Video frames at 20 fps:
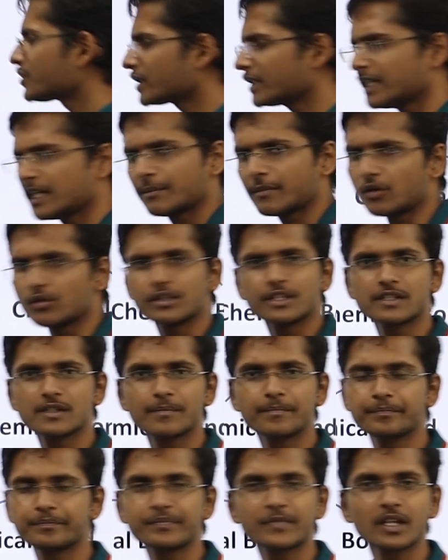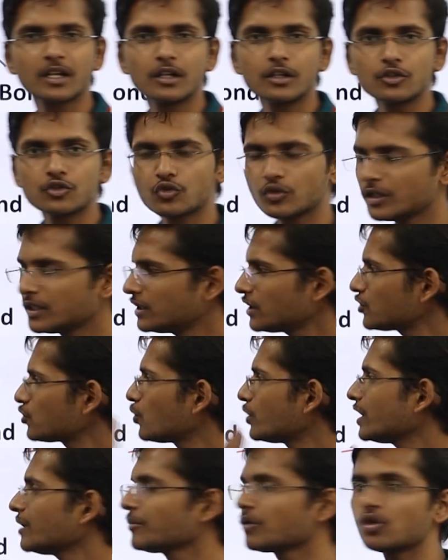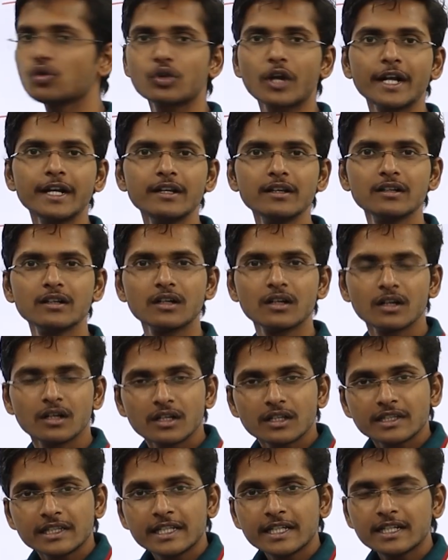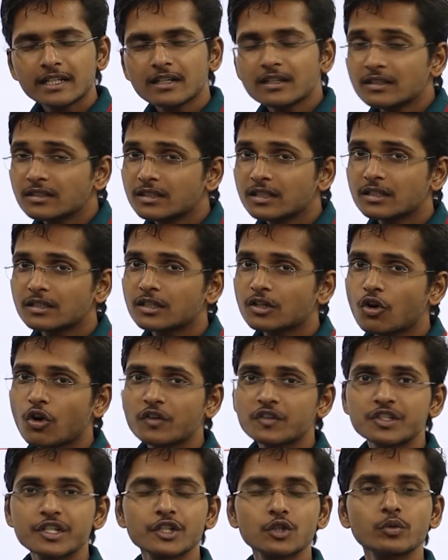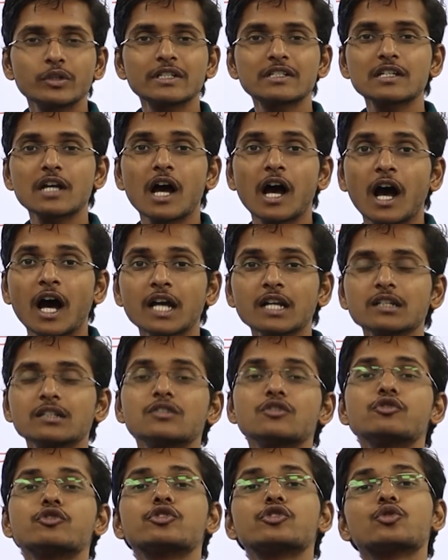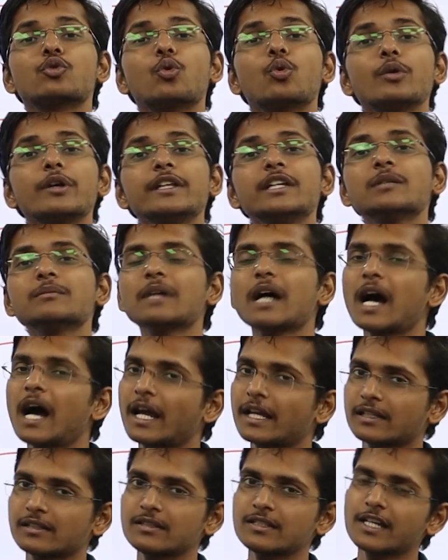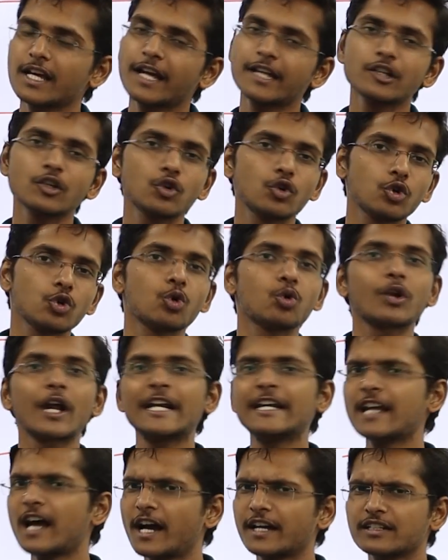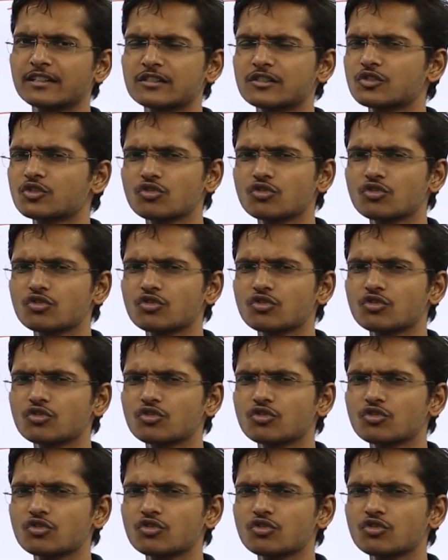study about this. So in the sodium chloride, there the constituents are sodium ions and chloride ions.